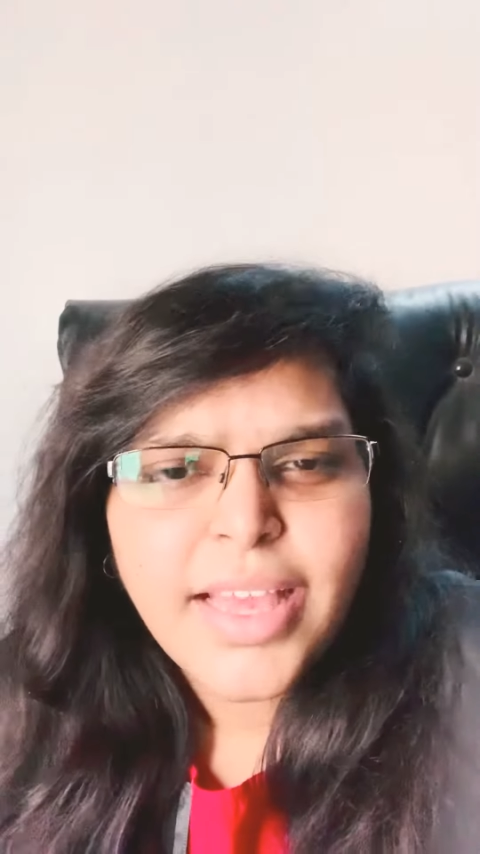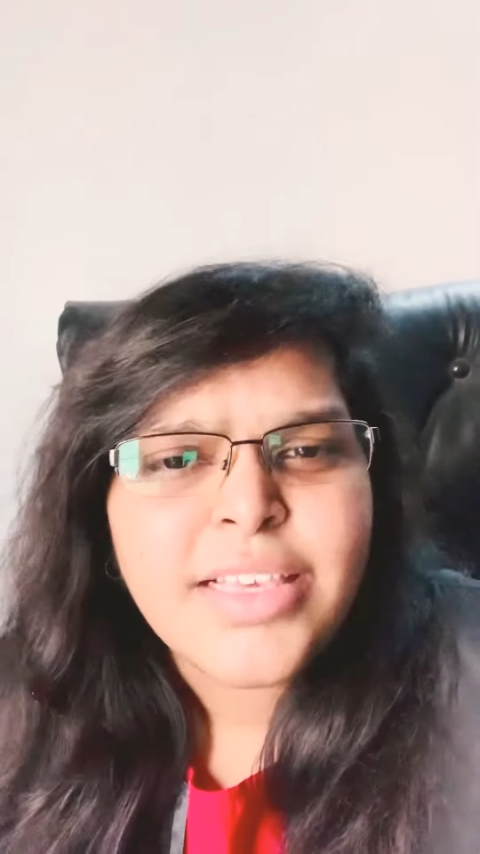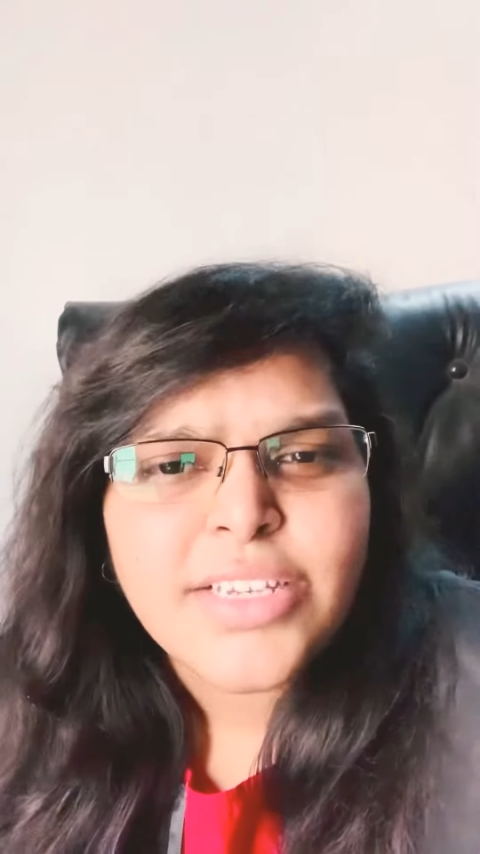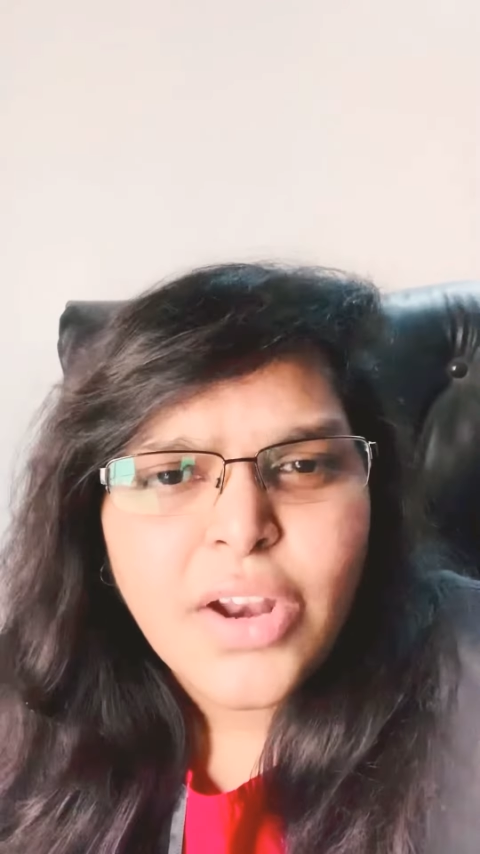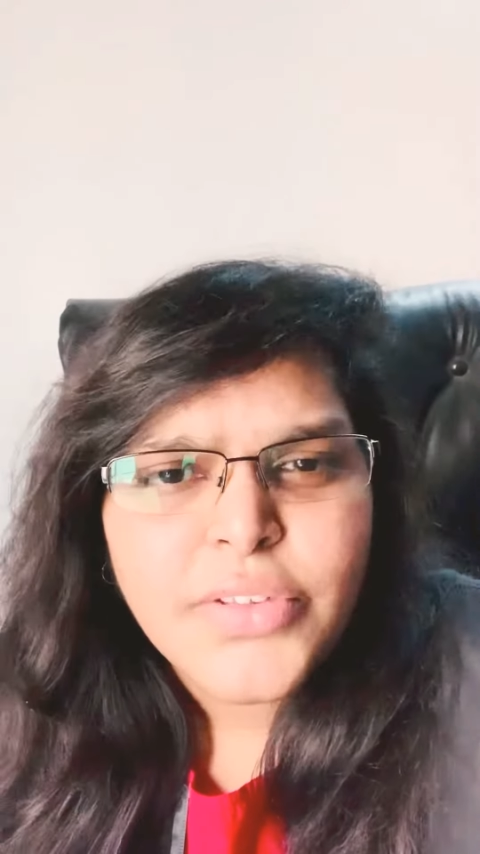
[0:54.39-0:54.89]

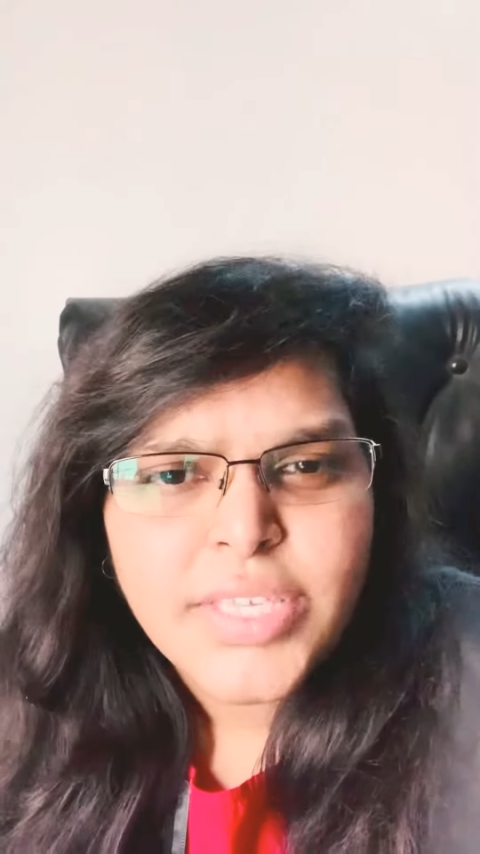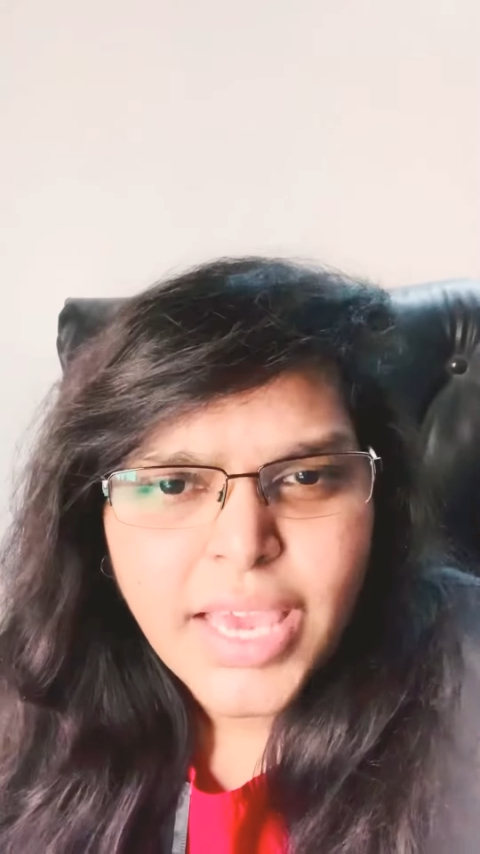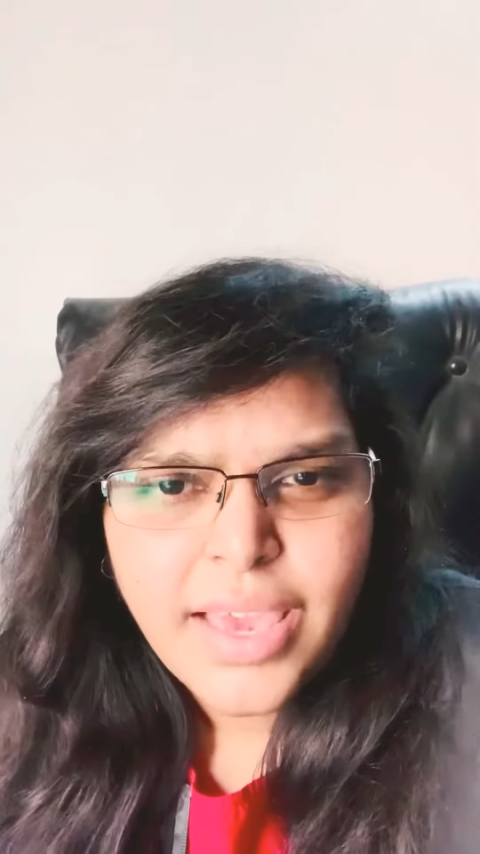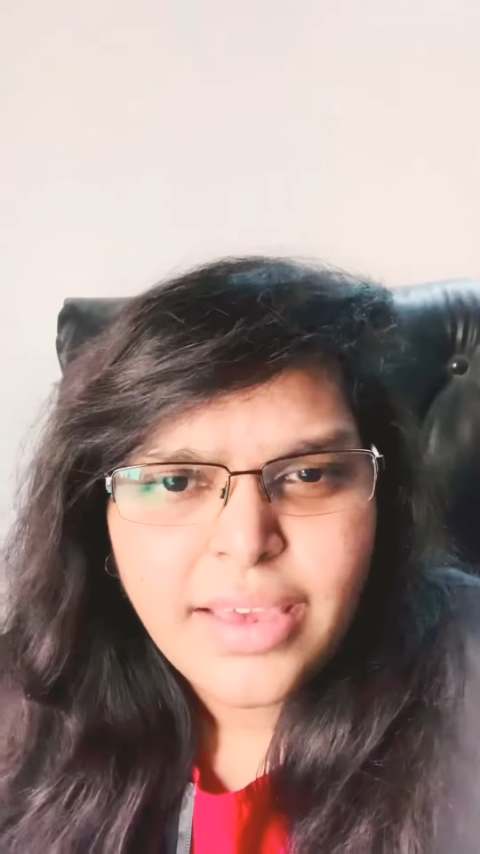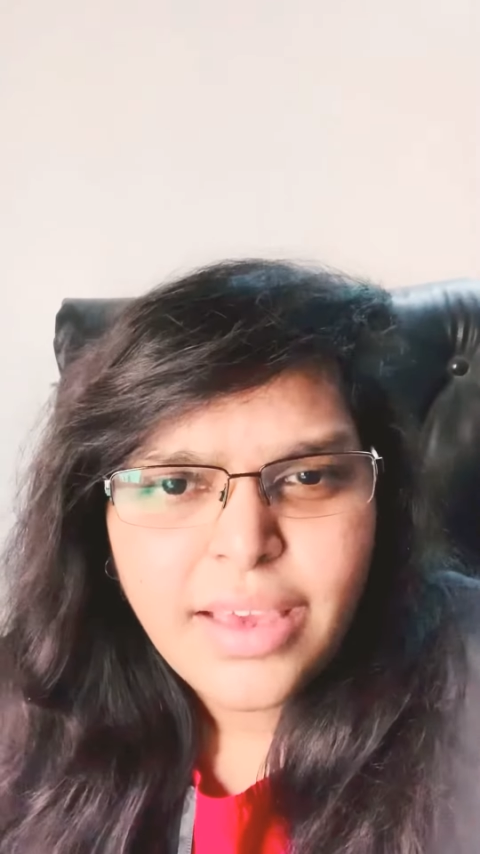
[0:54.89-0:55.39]
instead of
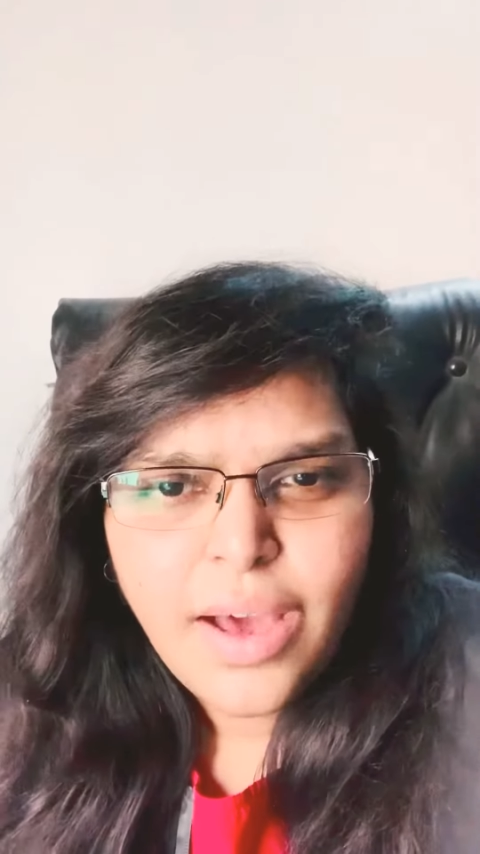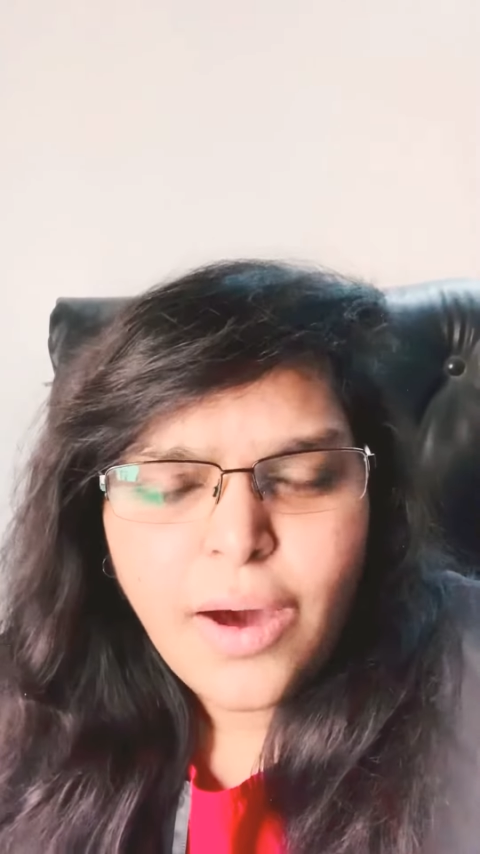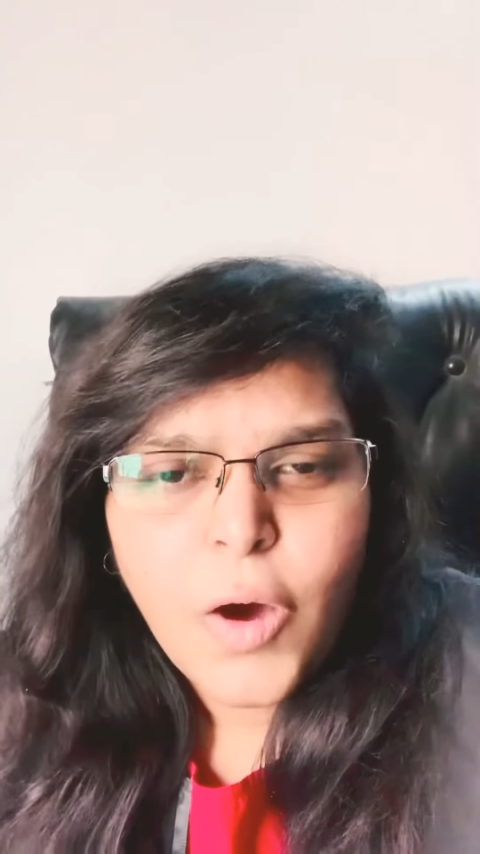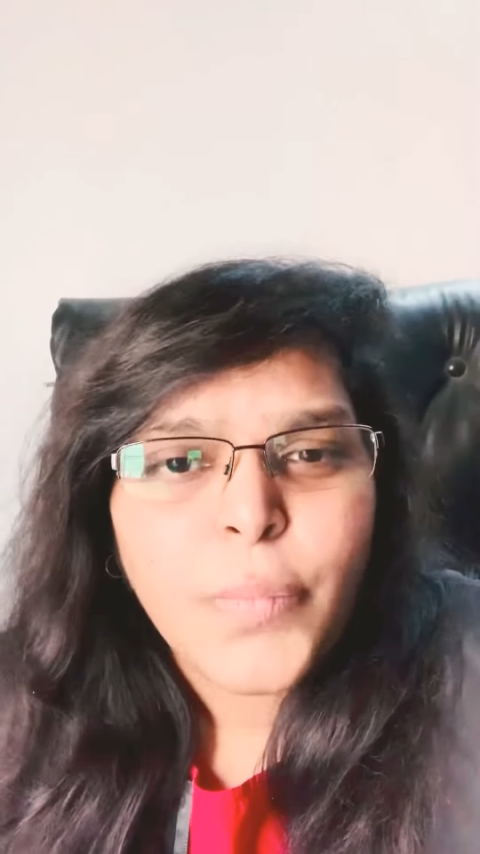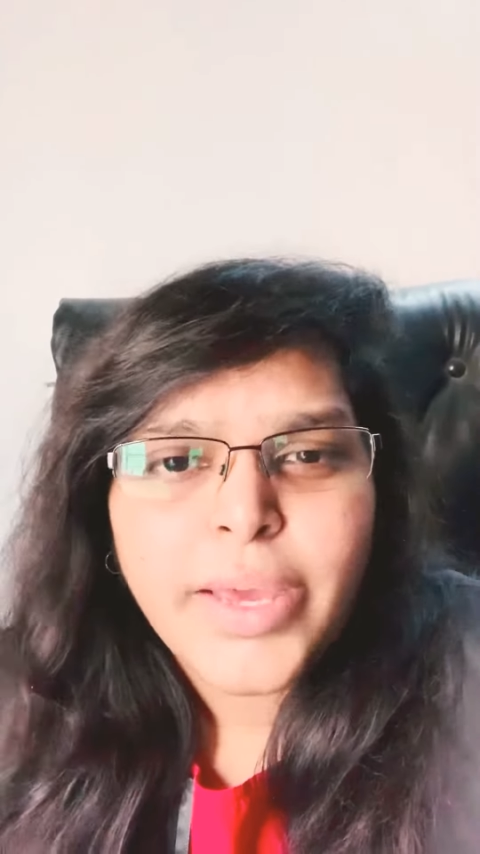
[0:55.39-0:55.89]
saying,
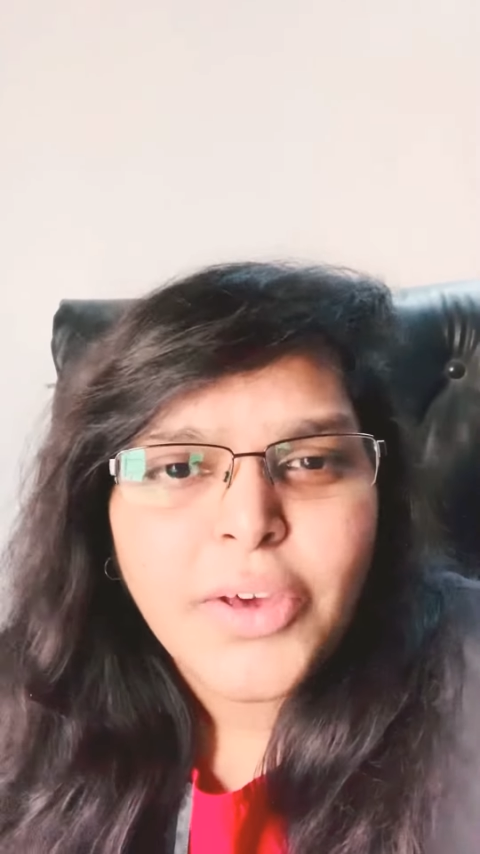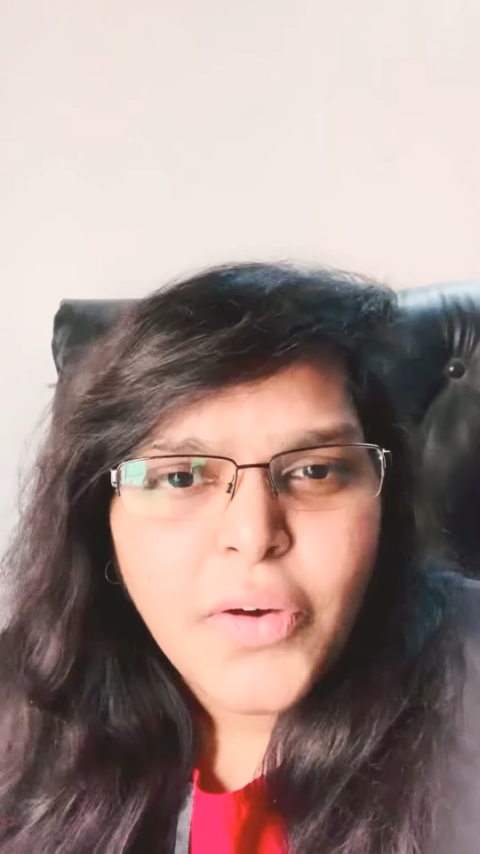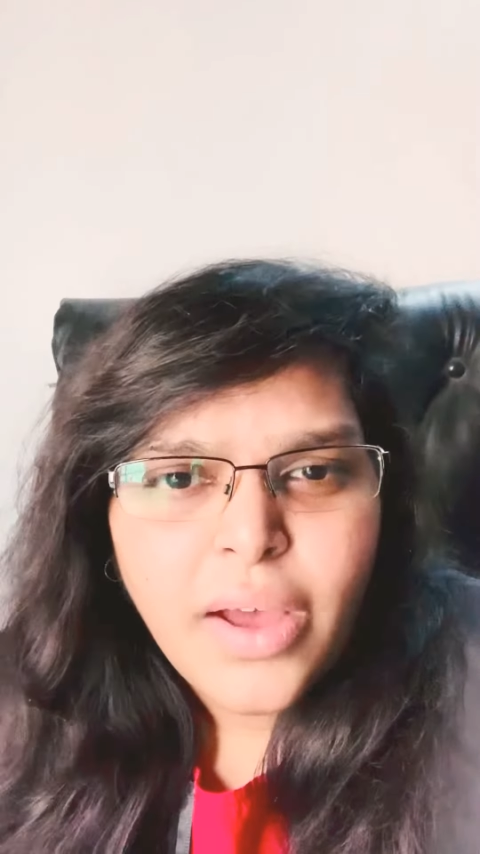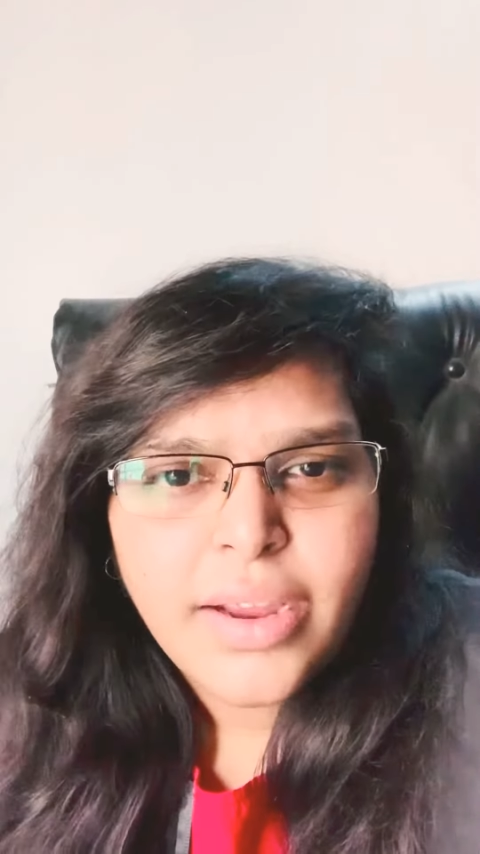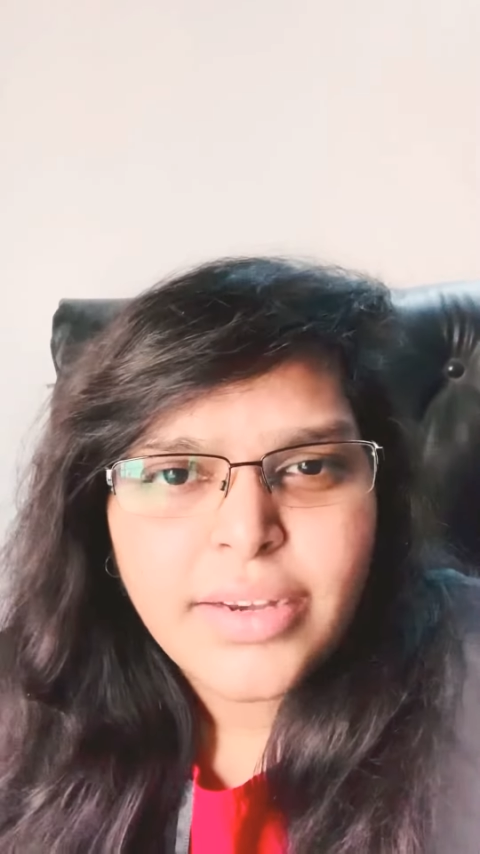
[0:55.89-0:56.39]
oh my
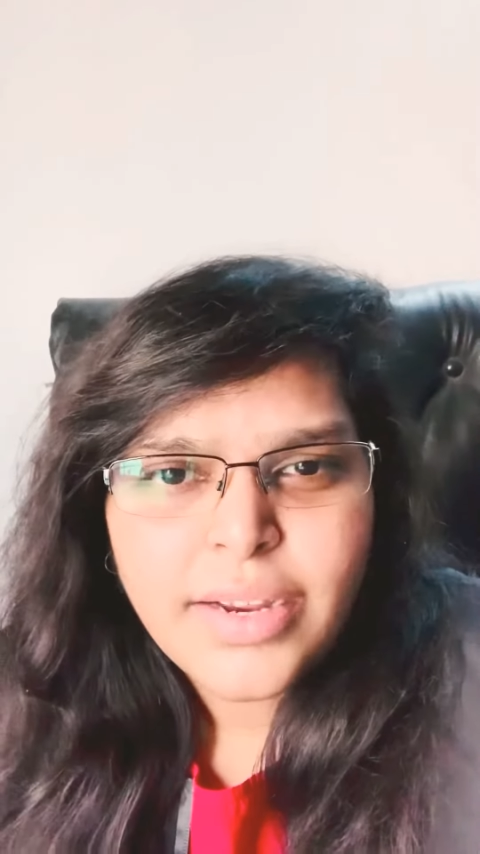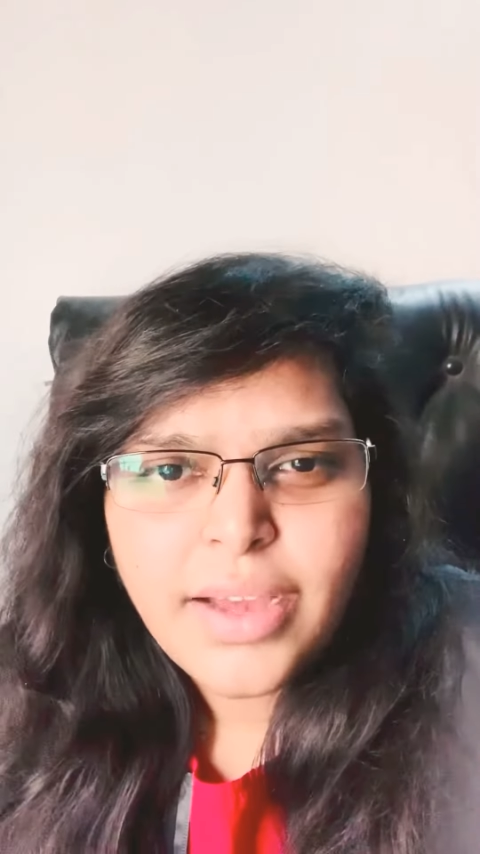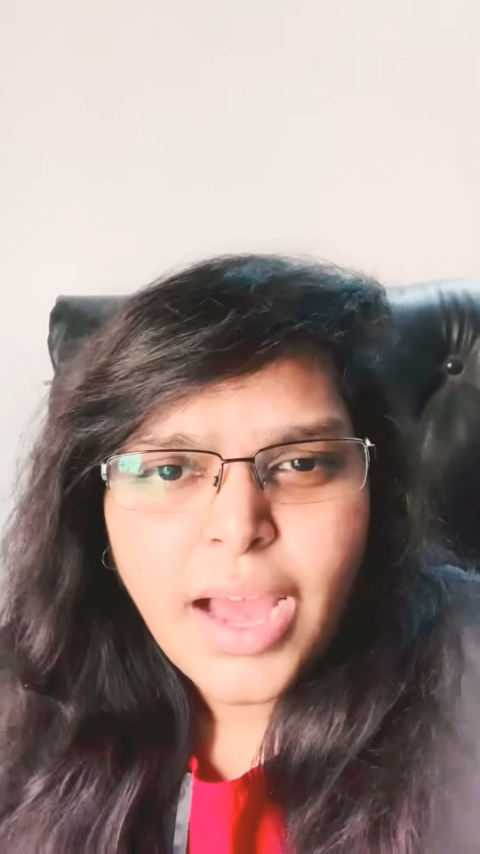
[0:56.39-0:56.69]
God,